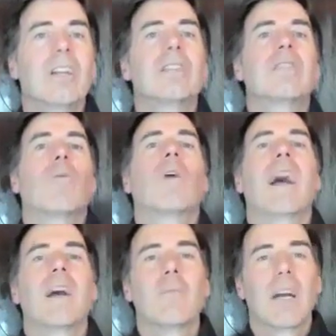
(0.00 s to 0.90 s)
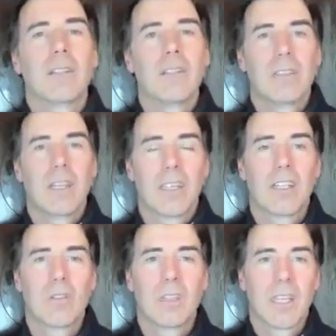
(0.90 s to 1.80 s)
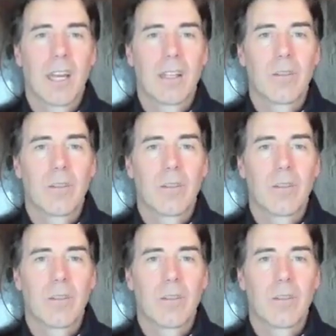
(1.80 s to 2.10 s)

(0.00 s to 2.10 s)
So why am I losing touch with that?